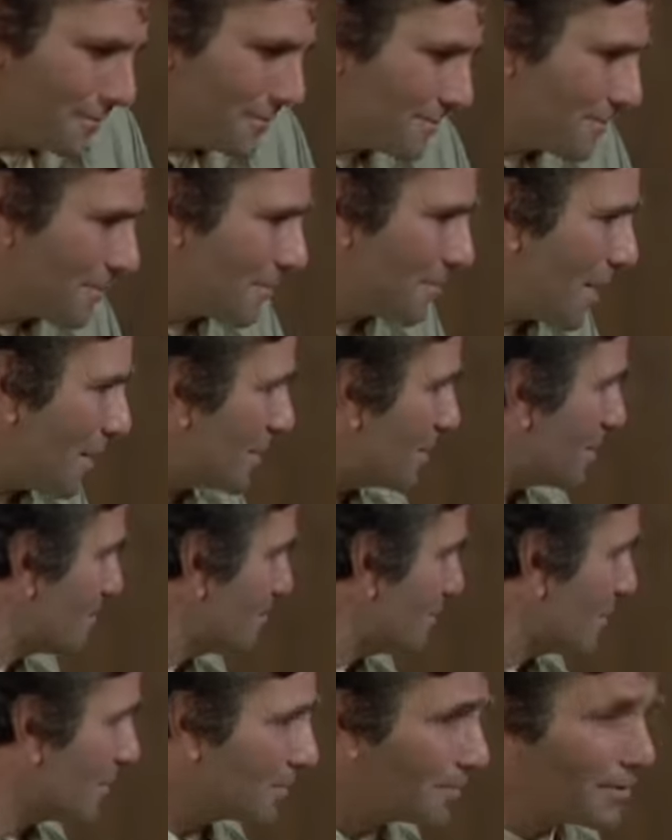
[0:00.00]
is, the night of the
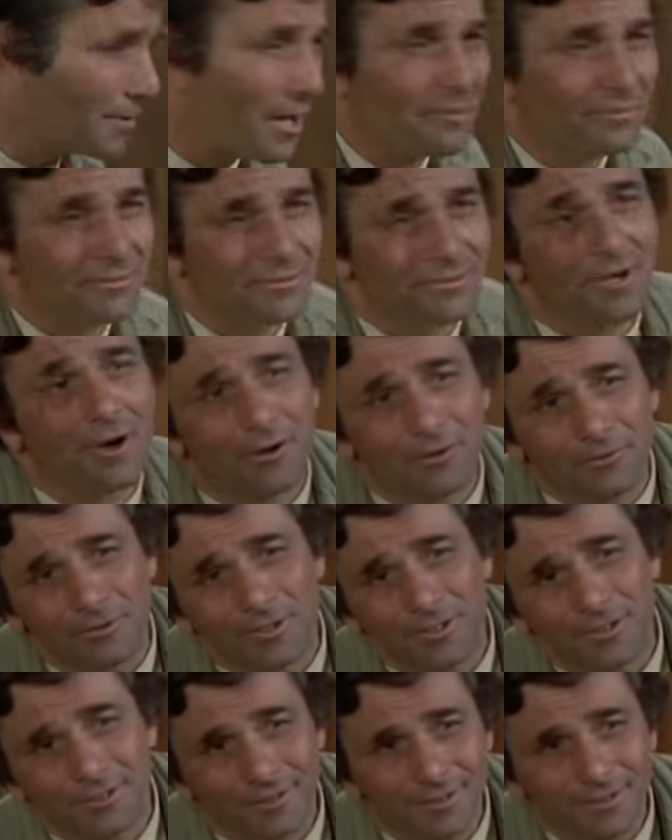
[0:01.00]
murder, I was
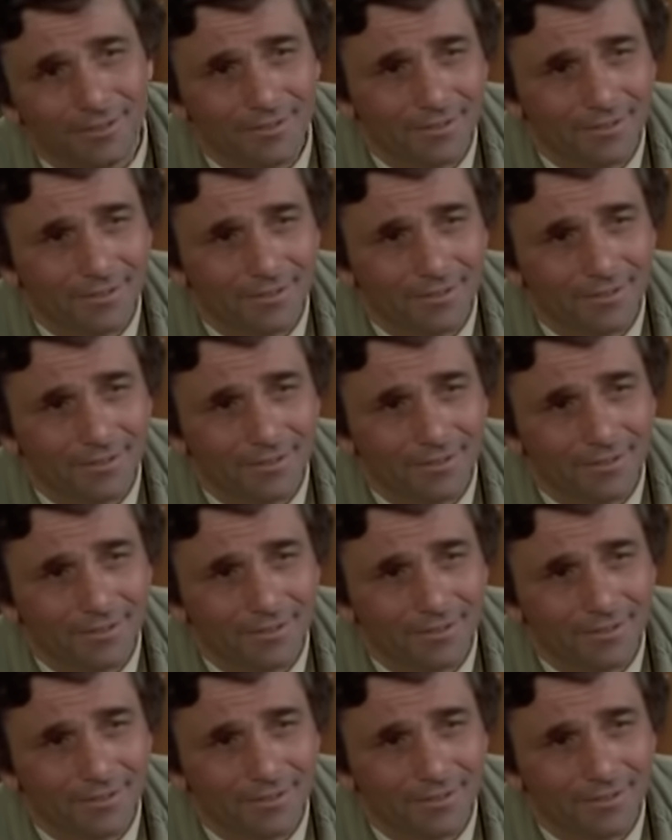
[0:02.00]
hungry.